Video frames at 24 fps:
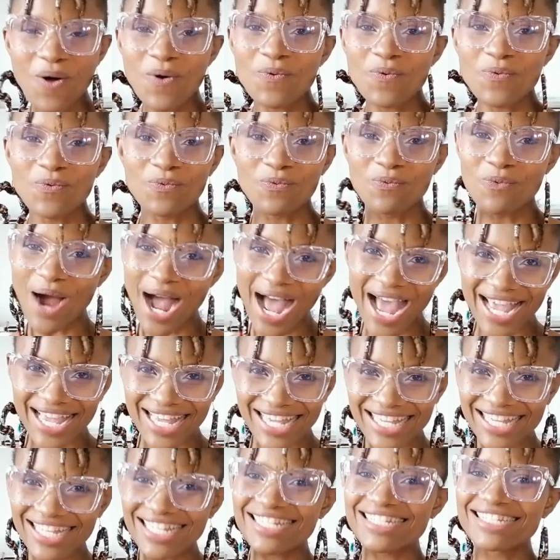Why
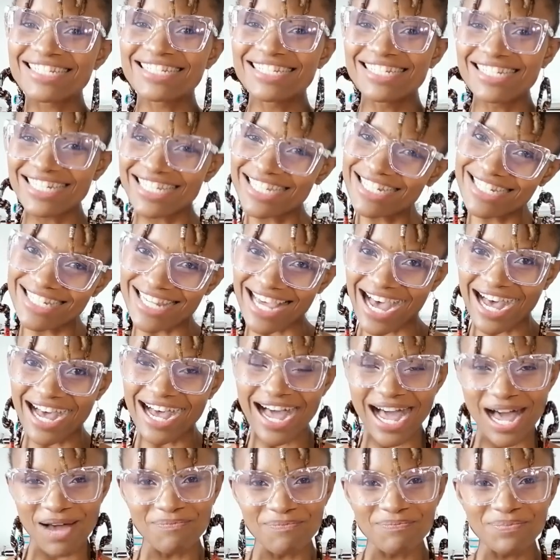is Nita
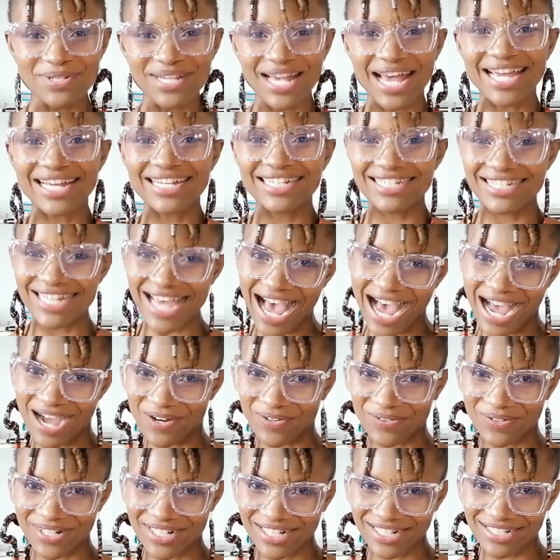Upside
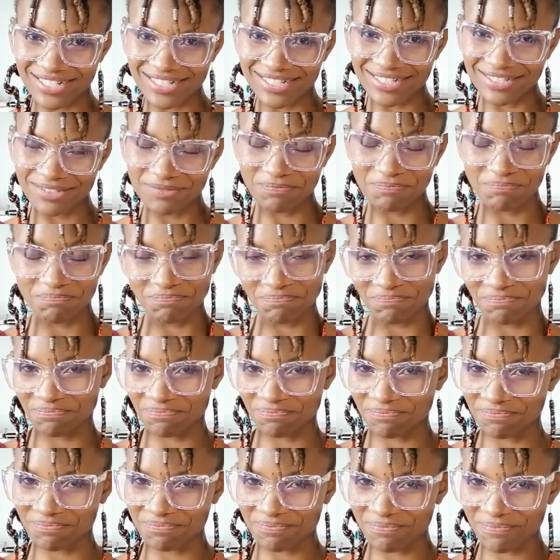Down?
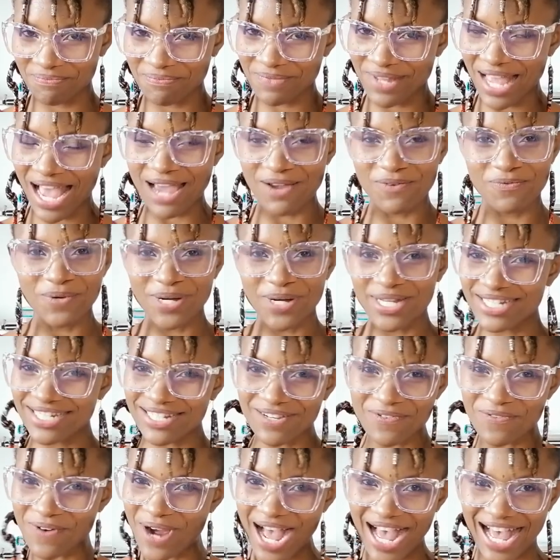I wonder
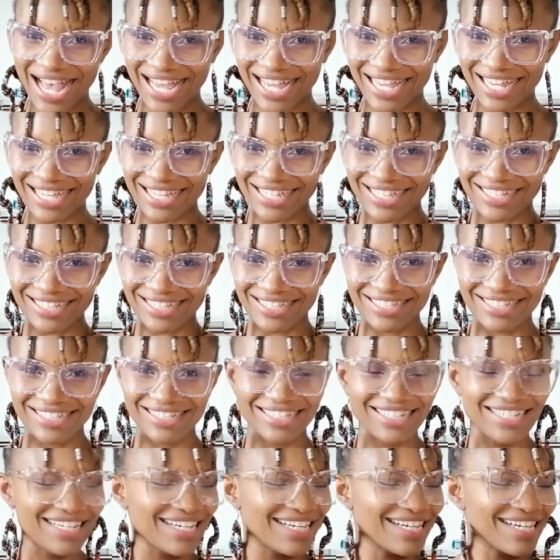why.
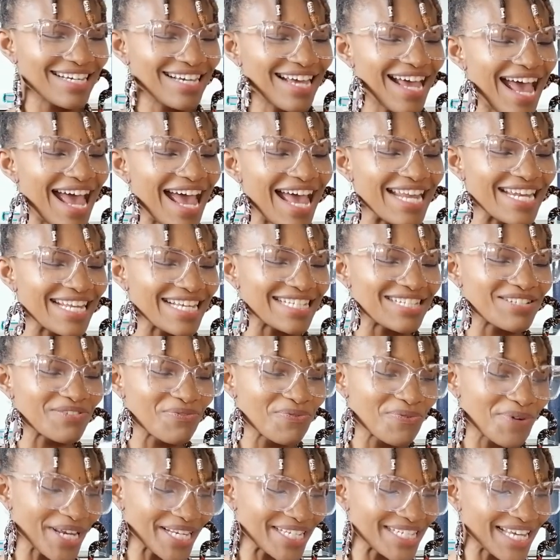And it's
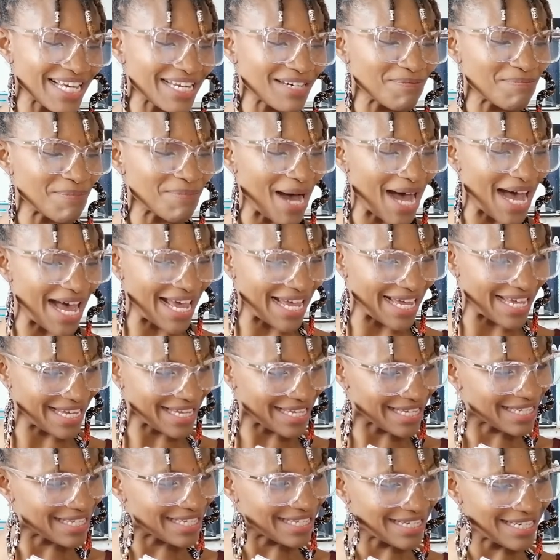written by
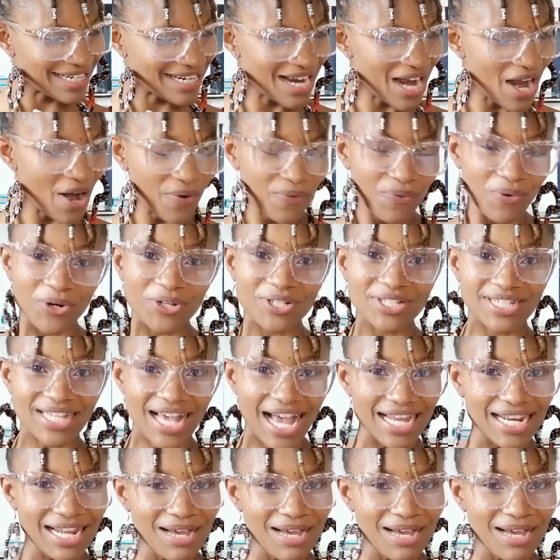Roxana